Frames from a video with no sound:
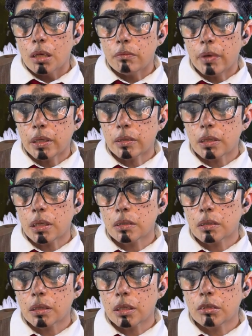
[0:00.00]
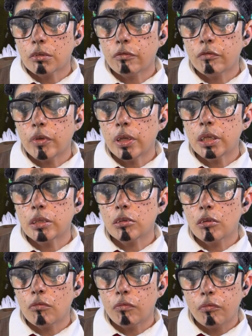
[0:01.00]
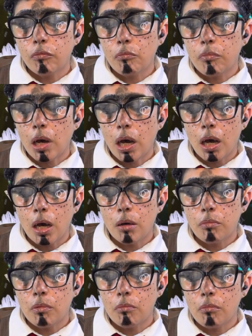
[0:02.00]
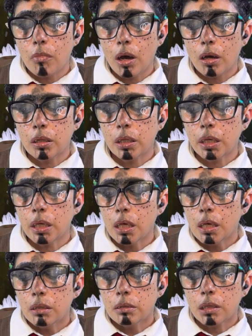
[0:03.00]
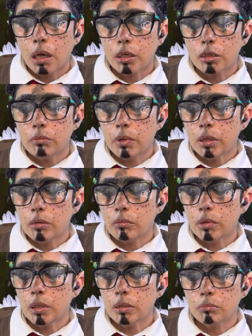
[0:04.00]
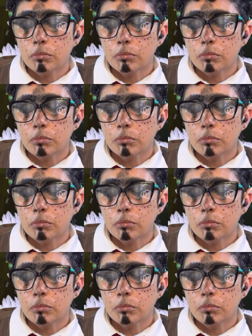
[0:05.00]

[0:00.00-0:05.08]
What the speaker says: makes this the definitive Bob Marley documentary.